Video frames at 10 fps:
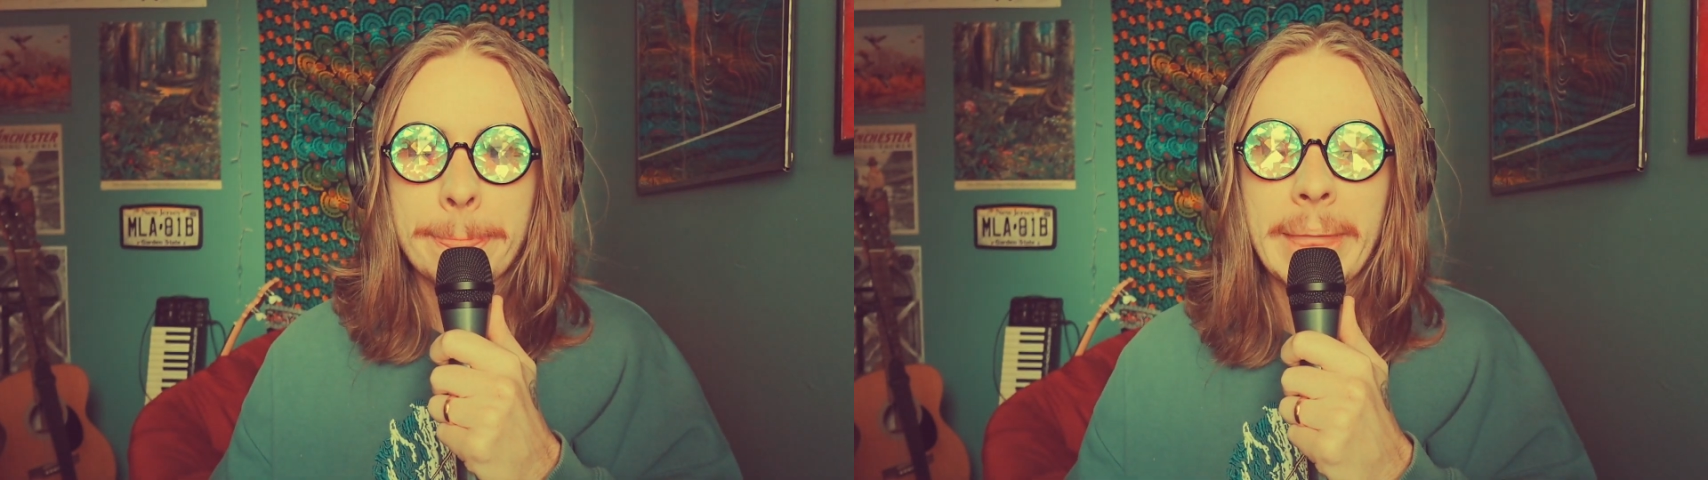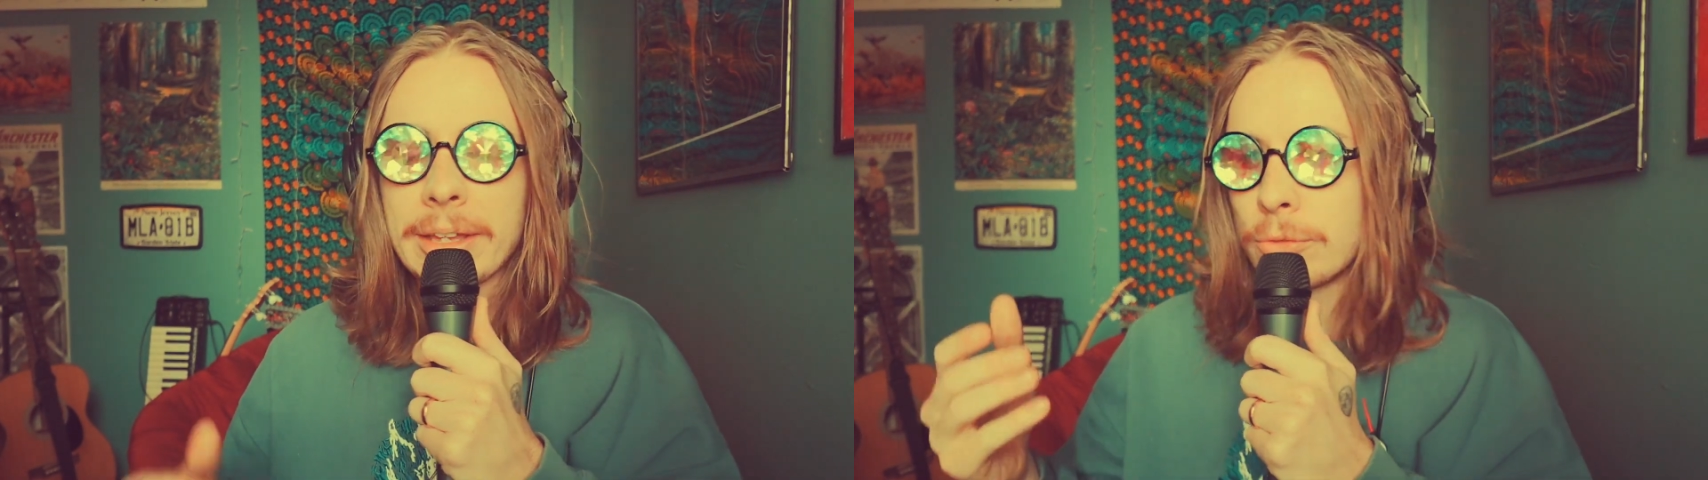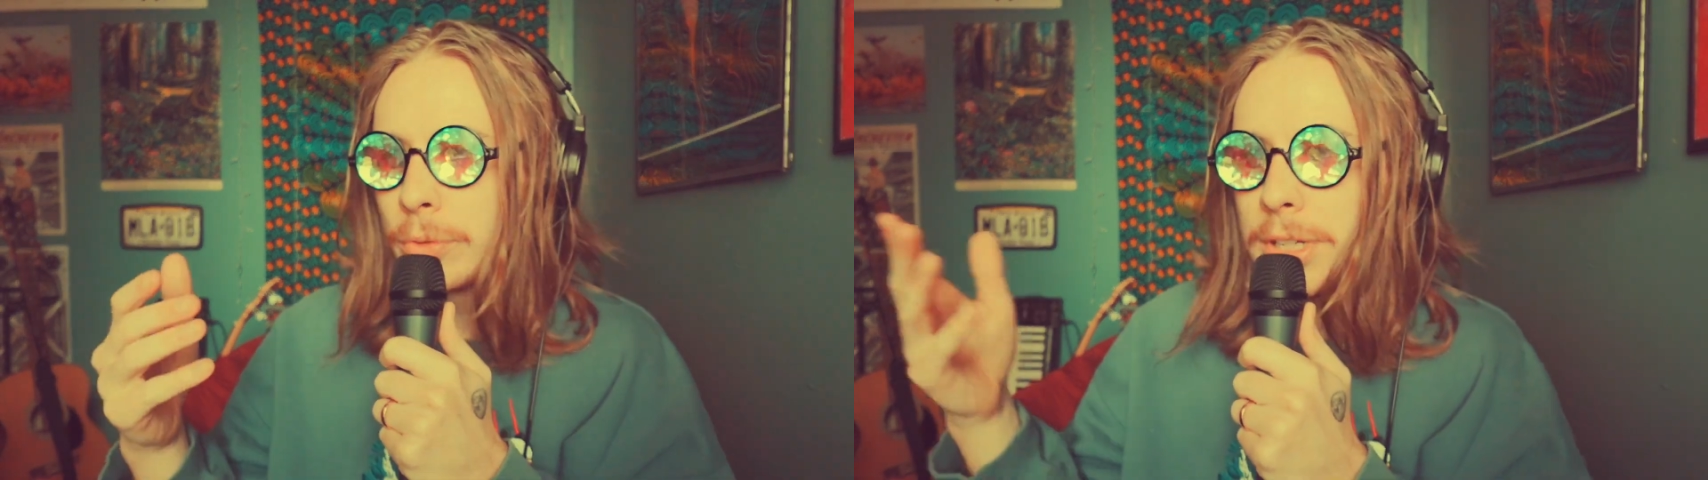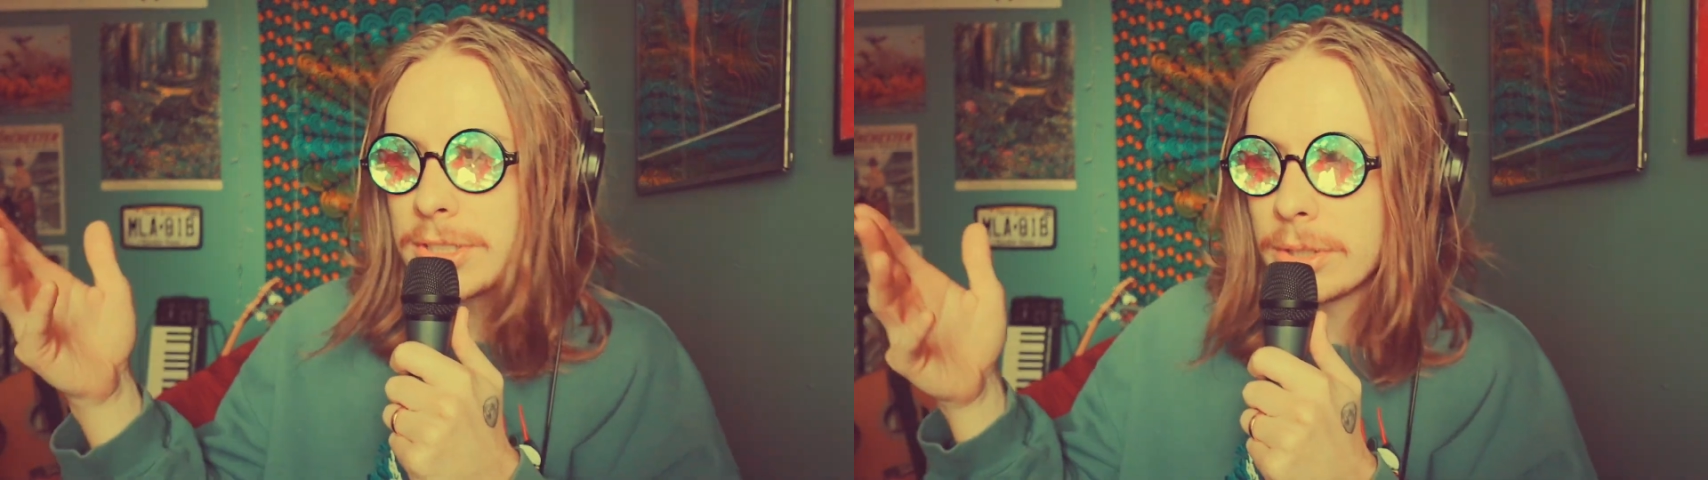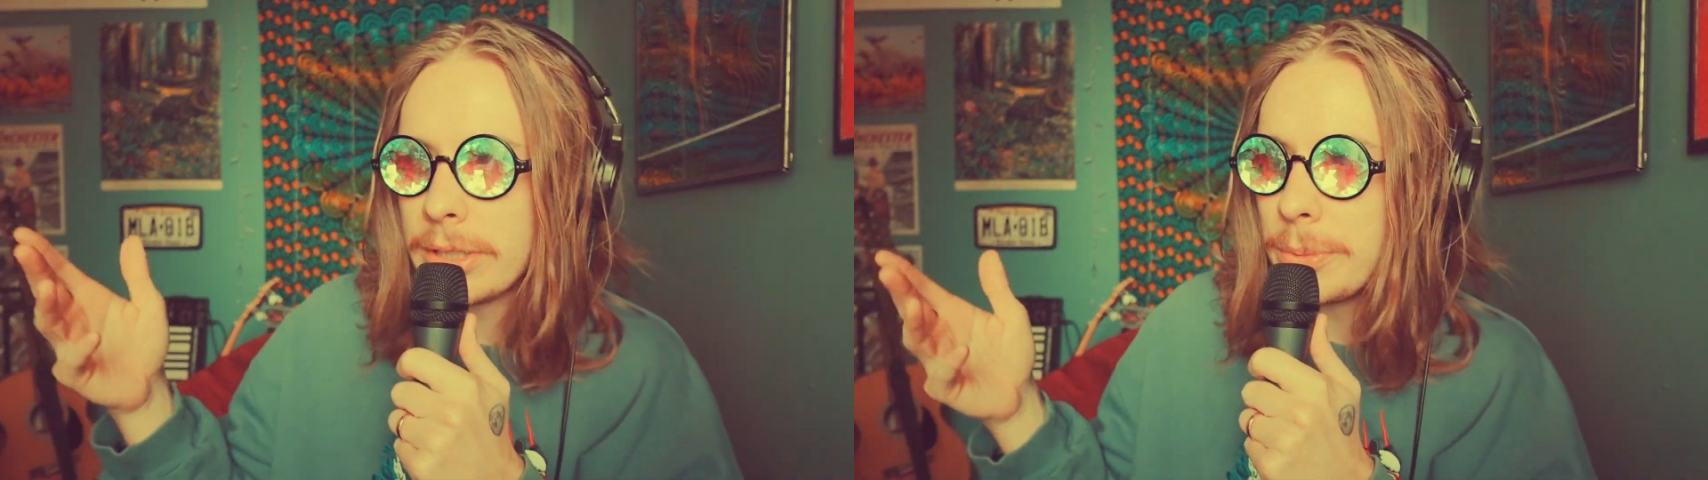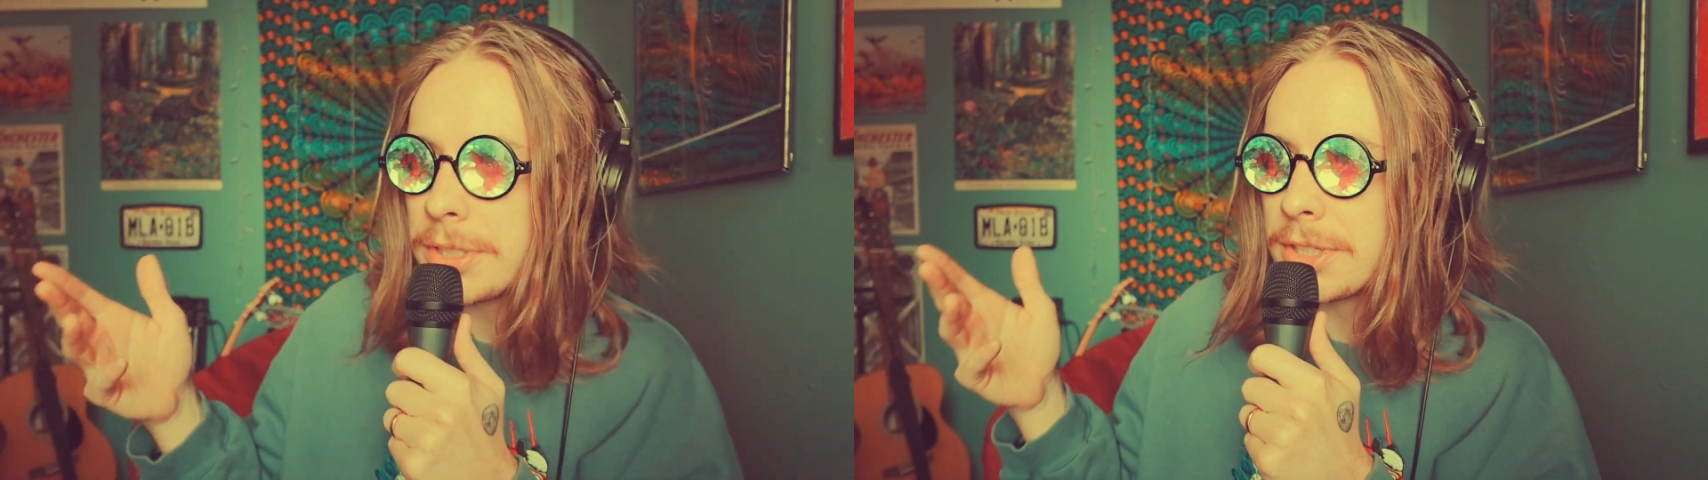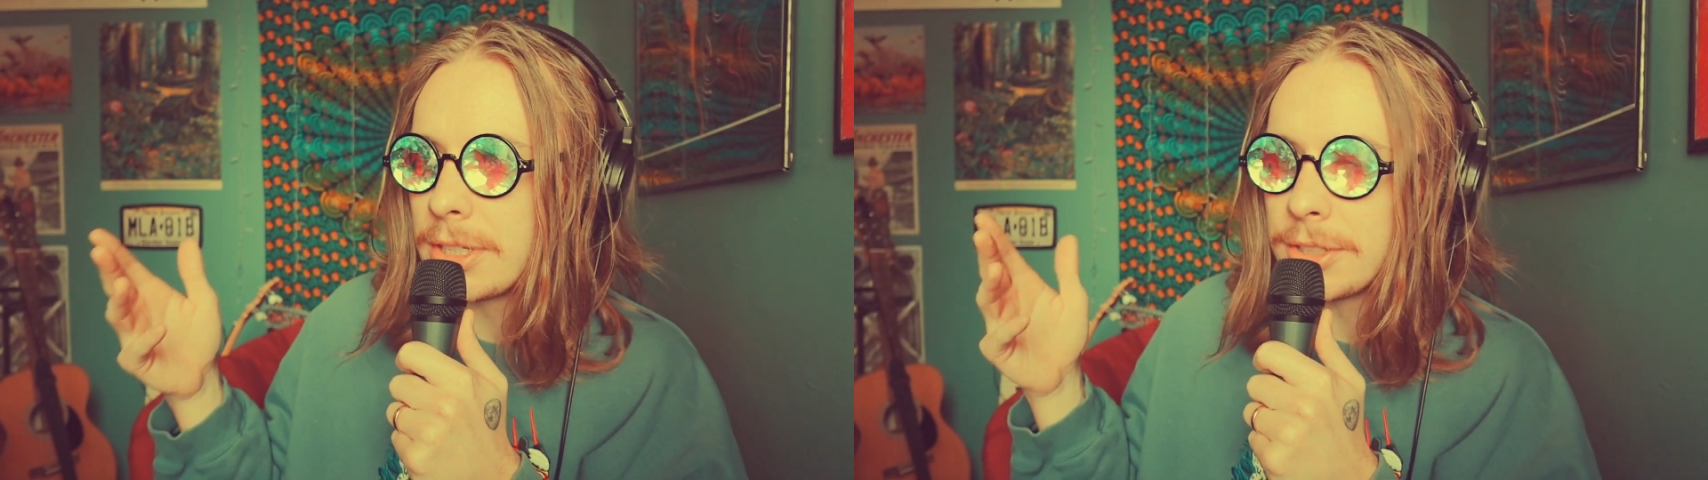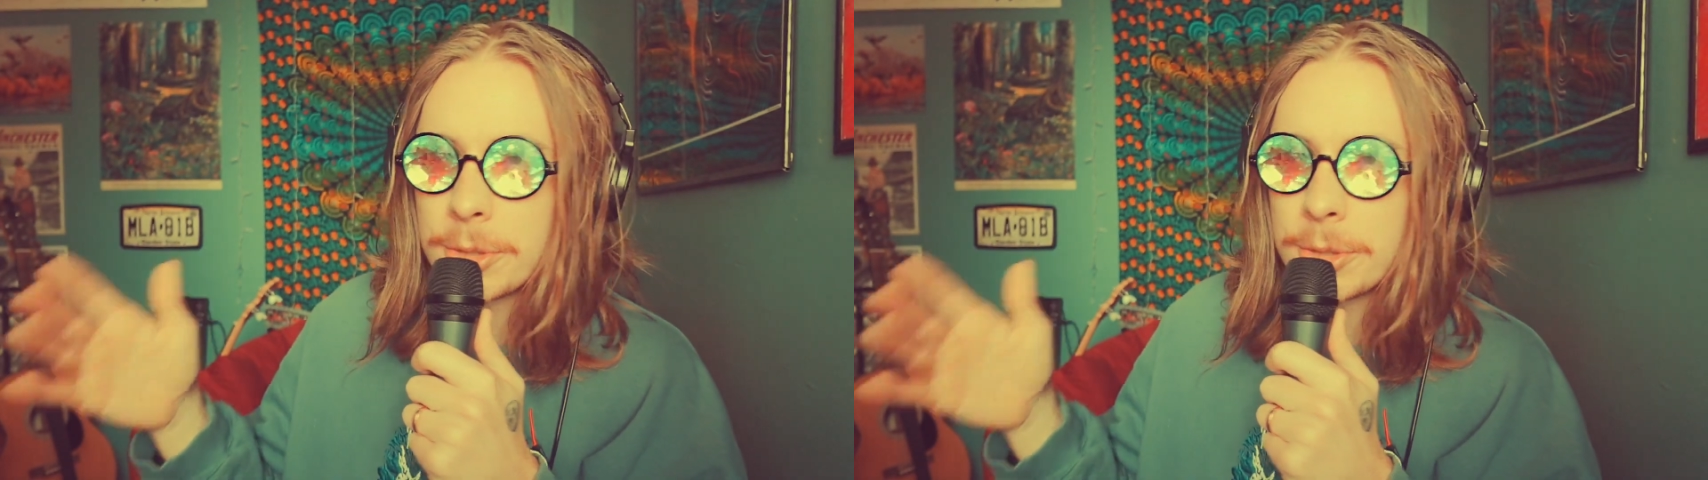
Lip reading: Like, recently was the